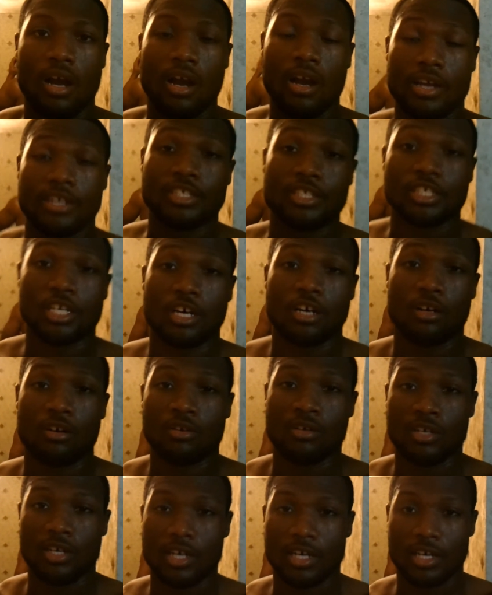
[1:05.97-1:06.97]
All right,
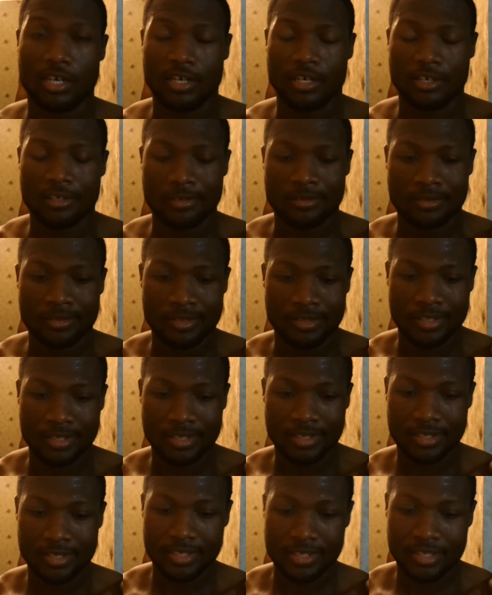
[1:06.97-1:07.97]
y'all. Uh,
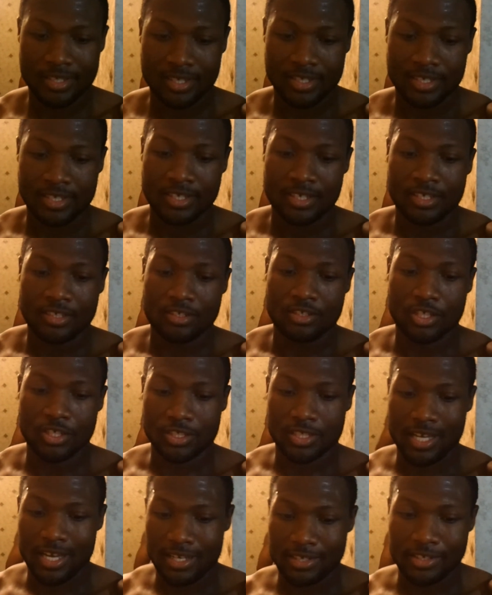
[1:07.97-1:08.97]

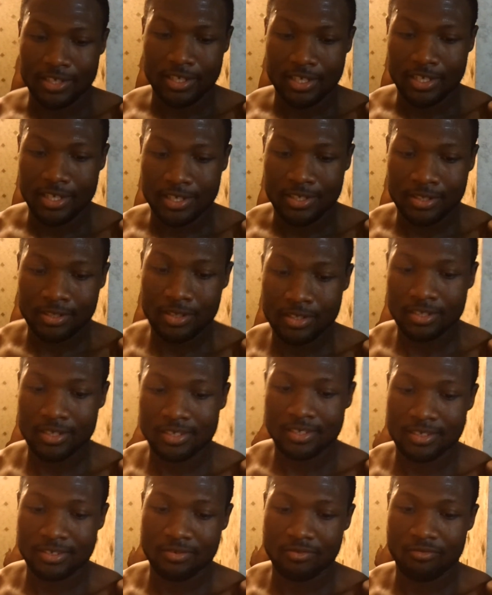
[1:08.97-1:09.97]
just got done
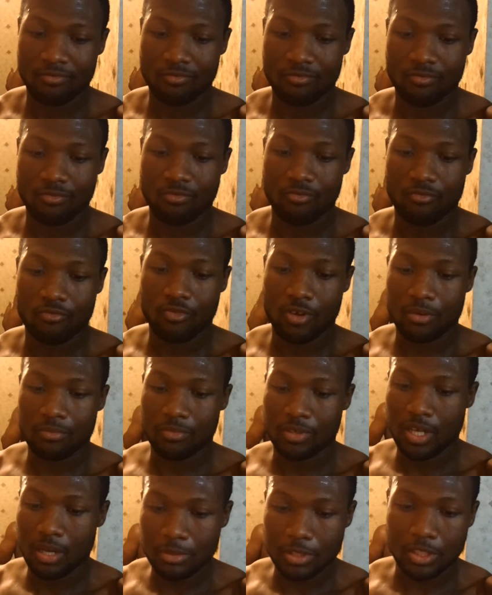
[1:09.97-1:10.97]

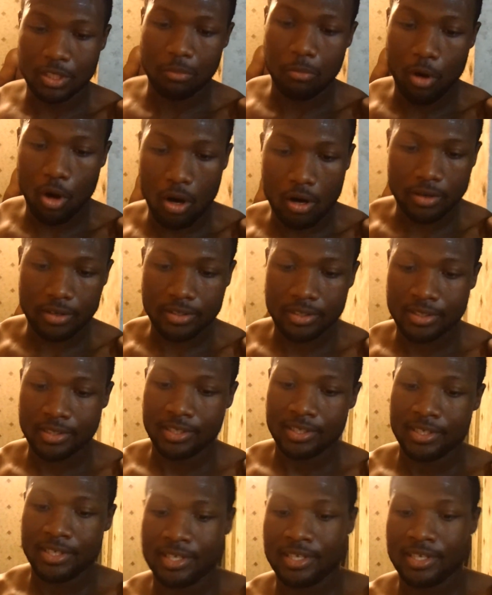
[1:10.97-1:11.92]
from coming to the park.